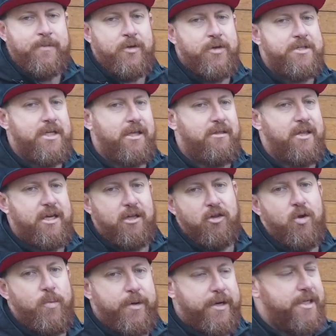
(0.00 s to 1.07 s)
Using thicker
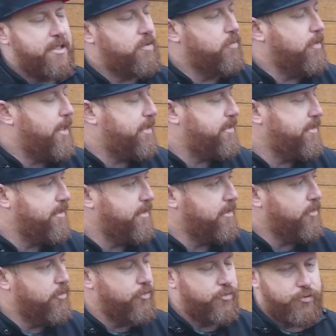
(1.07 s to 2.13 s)
lubricants will
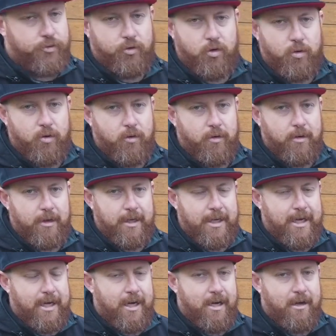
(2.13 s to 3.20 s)
actually
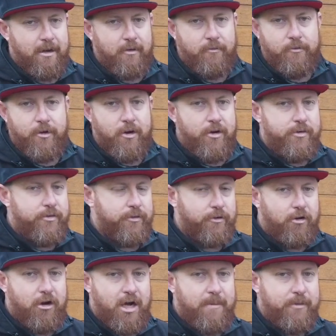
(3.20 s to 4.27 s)
draw road
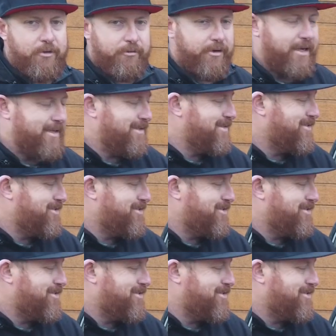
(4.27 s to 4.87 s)
grime, grit,